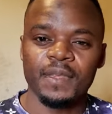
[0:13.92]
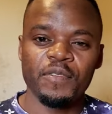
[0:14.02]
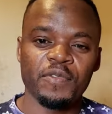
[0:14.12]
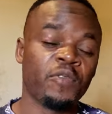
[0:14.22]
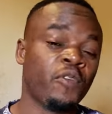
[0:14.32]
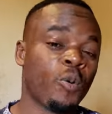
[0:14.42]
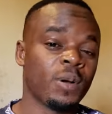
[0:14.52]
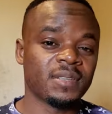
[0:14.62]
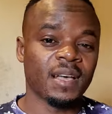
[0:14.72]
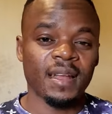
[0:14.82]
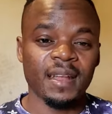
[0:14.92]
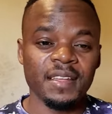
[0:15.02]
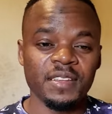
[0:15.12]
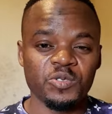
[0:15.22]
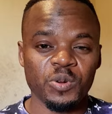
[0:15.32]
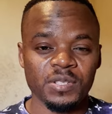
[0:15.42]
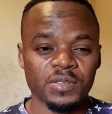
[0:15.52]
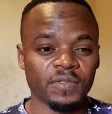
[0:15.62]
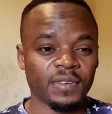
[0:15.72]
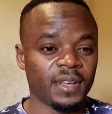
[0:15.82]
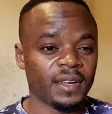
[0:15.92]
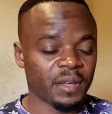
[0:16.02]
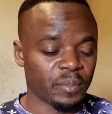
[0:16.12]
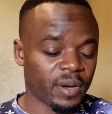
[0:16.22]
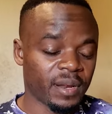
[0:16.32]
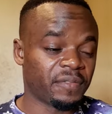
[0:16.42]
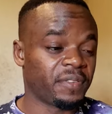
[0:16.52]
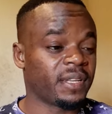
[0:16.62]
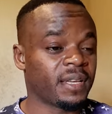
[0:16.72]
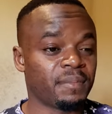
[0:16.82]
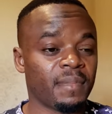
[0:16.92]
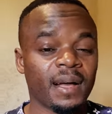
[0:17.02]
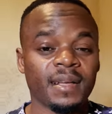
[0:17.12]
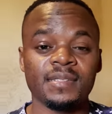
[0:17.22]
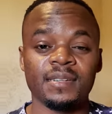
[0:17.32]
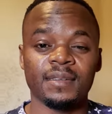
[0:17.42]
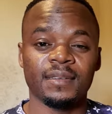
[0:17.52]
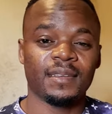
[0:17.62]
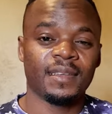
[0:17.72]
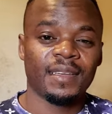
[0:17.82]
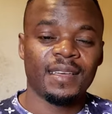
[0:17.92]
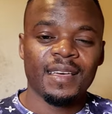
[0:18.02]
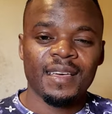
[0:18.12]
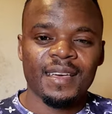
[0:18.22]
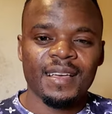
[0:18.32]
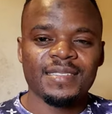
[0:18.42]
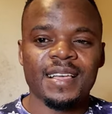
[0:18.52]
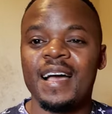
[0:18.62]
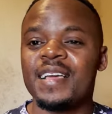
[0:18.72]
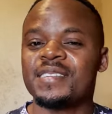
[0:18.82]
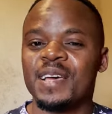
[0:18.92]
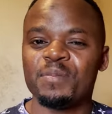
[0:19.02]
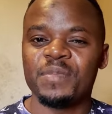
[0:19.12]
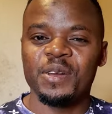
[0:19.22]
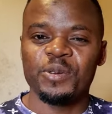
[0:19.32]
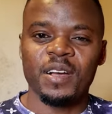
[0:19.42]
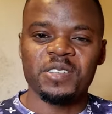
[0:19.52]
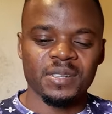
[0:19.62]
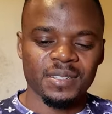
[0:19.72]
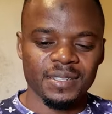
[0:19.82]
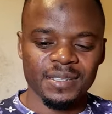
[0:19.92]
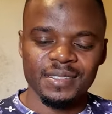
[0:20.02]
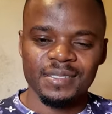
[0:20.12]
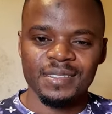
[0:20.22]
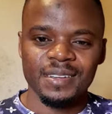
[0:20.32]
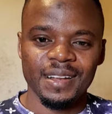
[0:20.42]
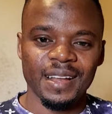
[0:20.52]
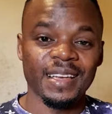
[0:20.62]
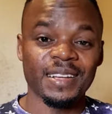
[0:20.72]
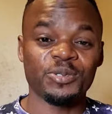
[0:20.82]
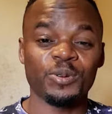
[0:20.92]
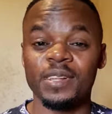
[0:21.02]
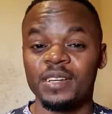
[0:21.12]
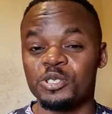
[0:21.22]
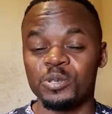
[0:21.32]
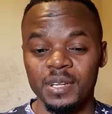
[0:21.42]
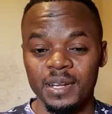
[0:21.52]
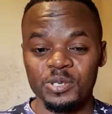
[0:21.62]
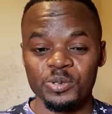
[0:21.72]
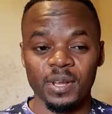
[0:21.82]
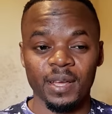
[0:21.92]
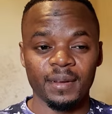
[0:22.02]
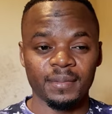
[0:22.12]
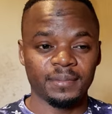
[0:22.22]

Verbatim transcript: If you've always had an interest of learning about affiliate marketing, it's high time that you actually learned all that you needed to learn.